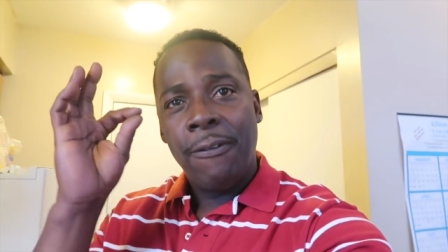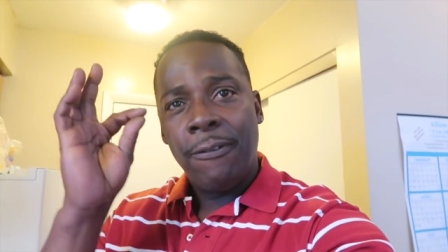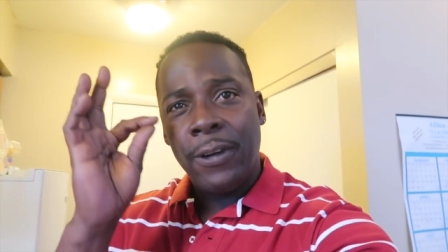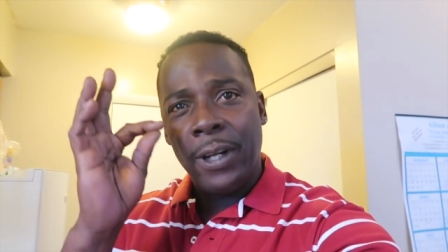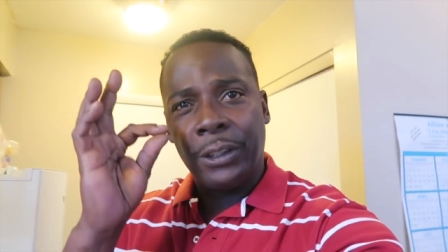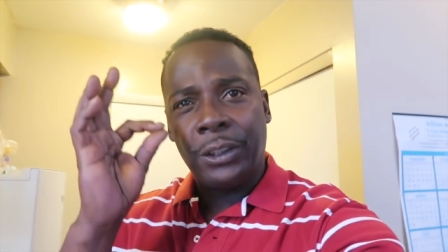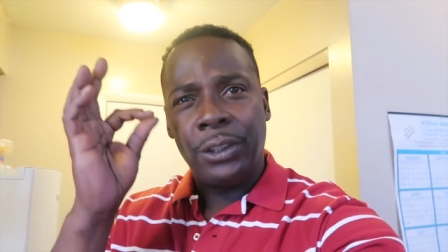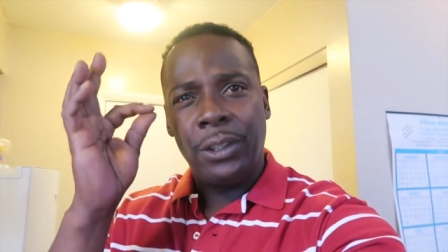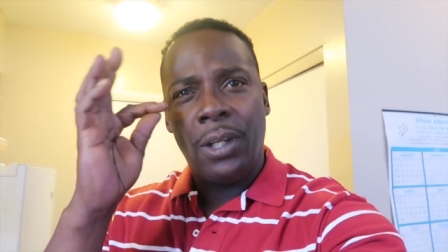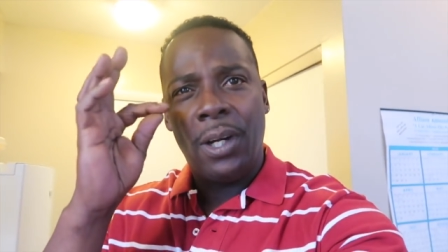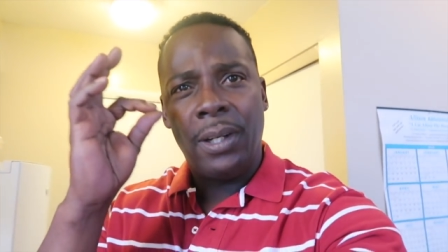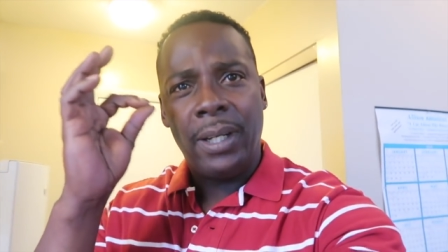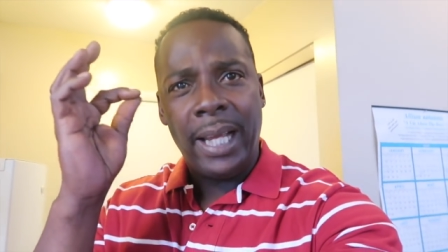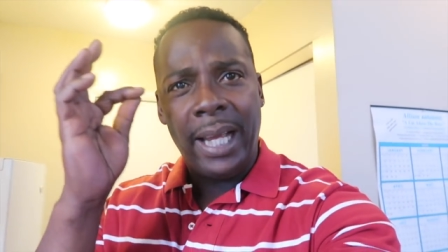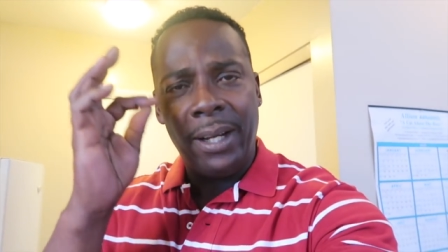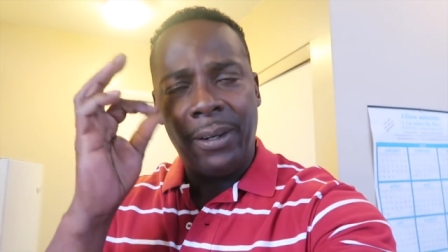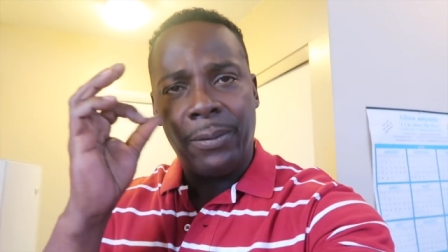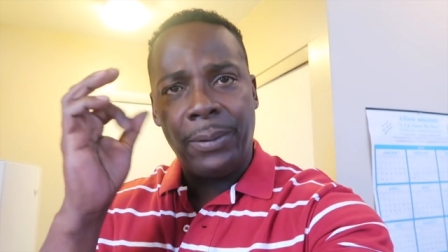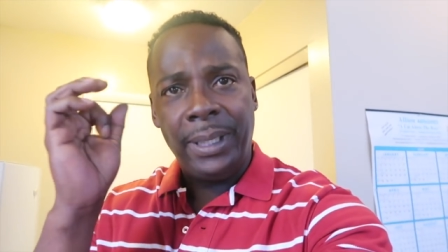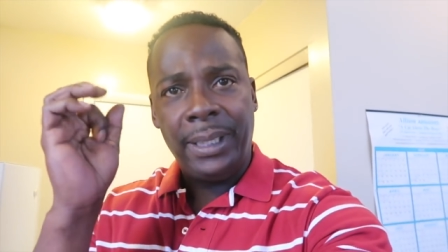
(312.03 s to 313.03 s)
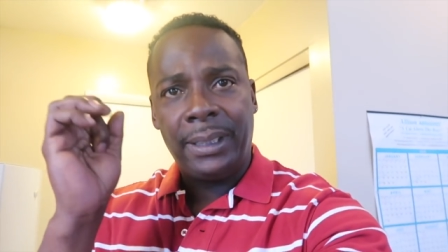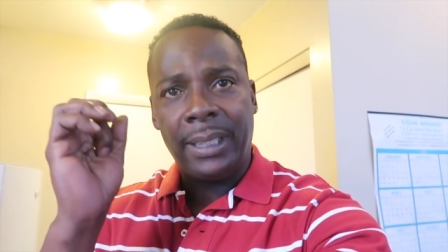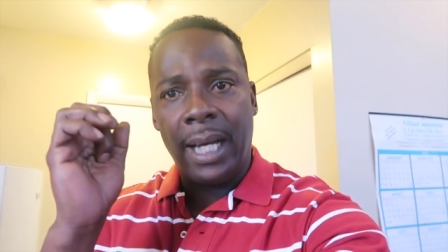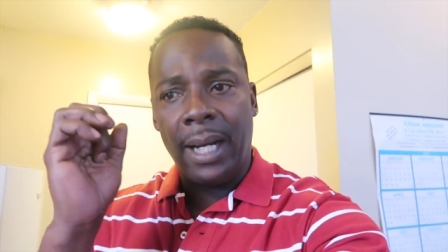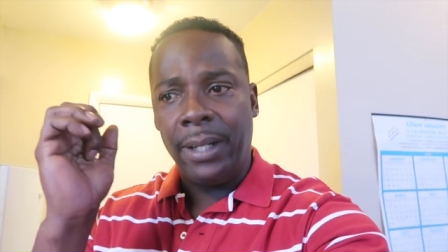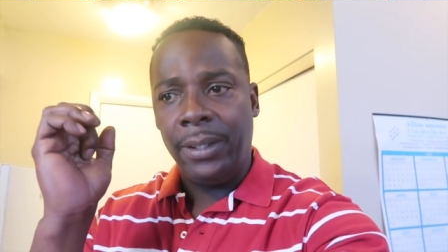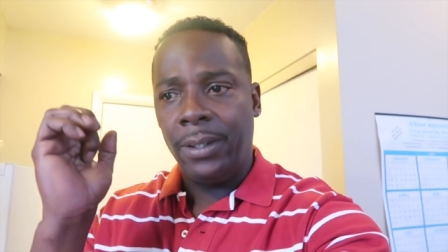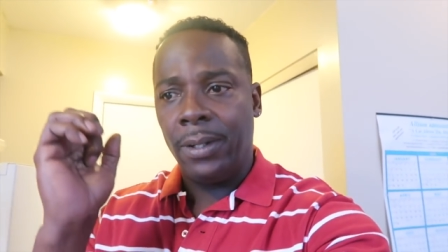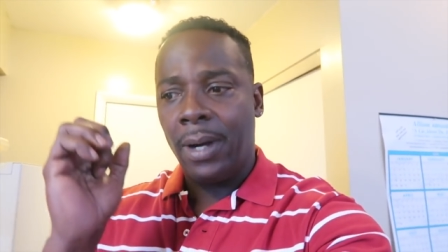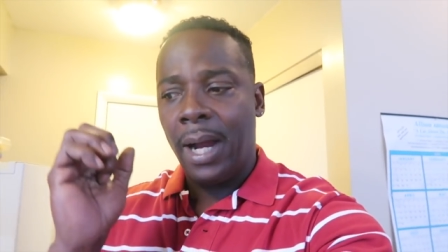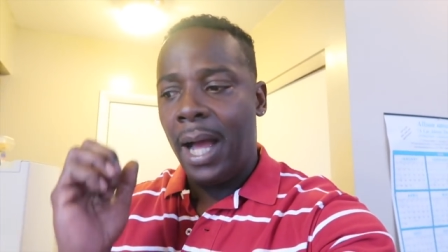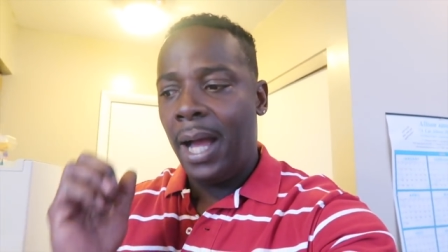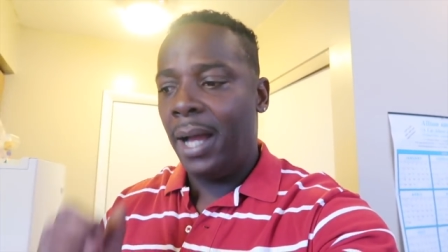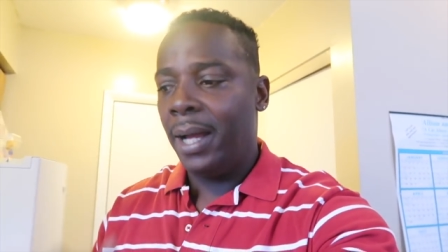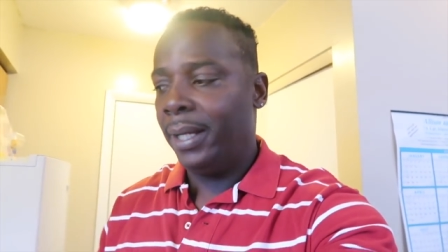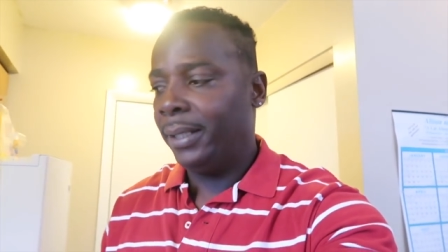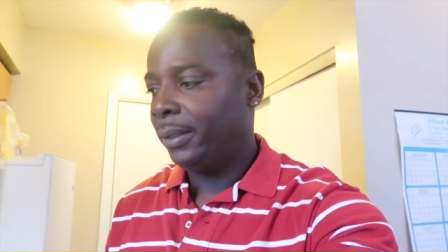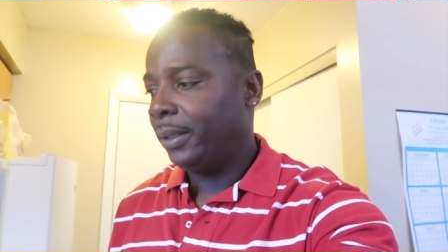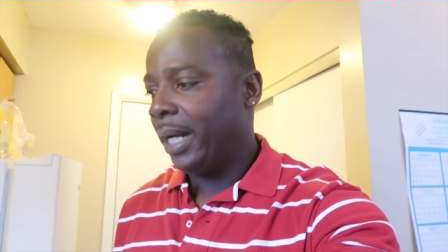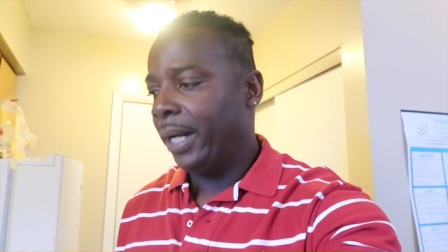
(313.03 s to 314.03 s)
flushing all that grease out of your
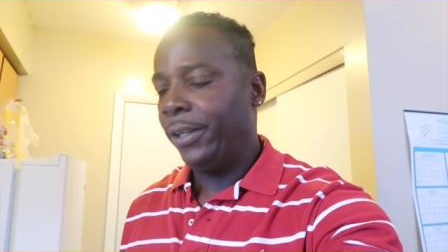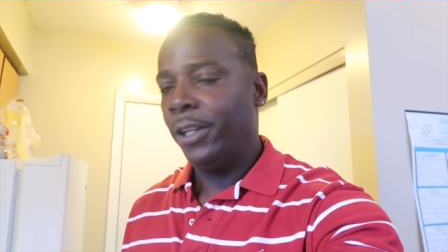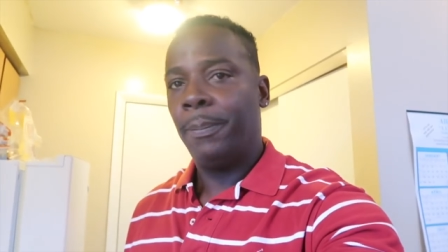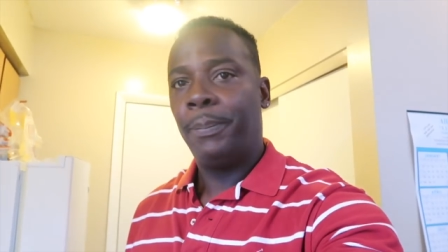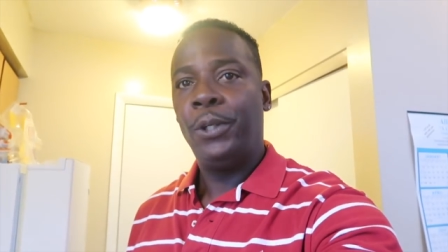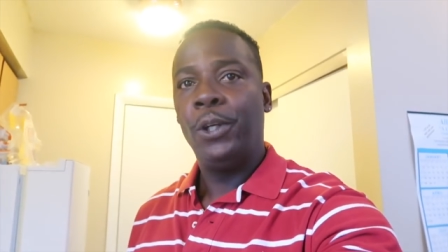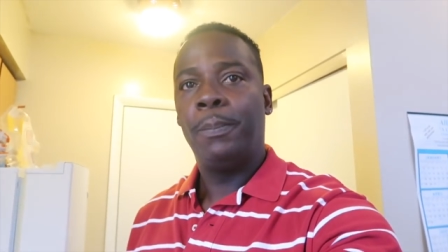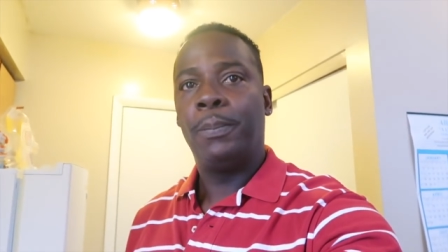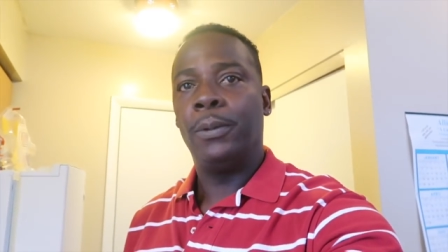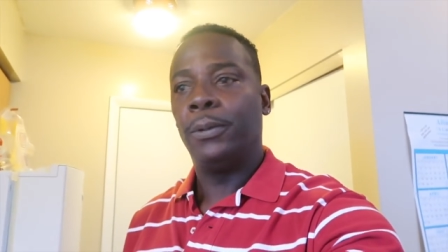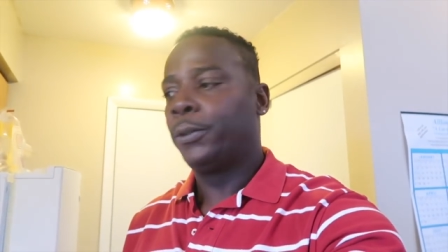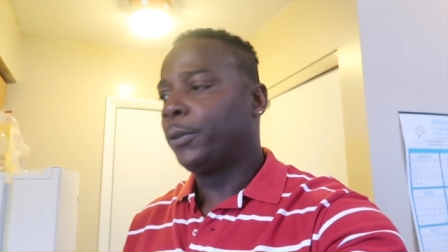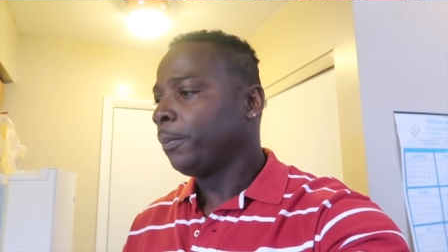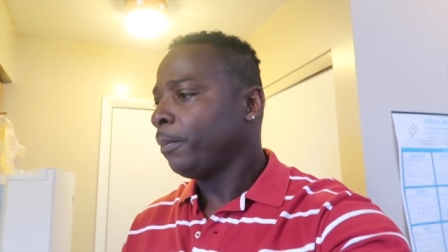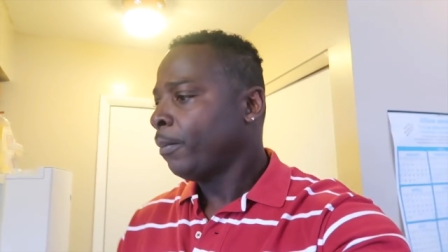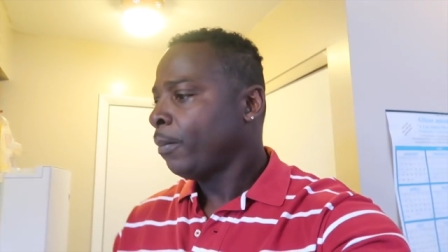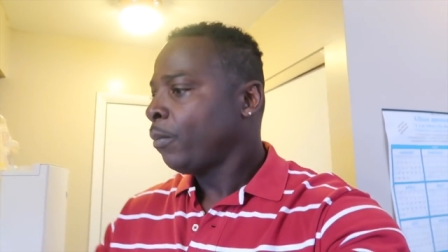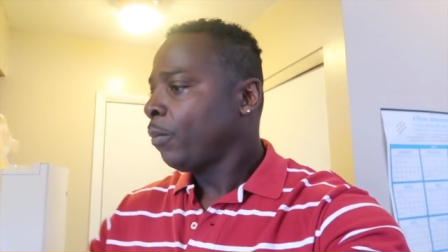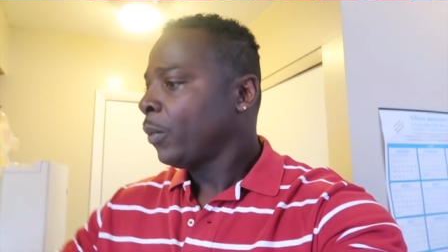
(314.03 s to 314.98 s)
eyes and out of your pupils.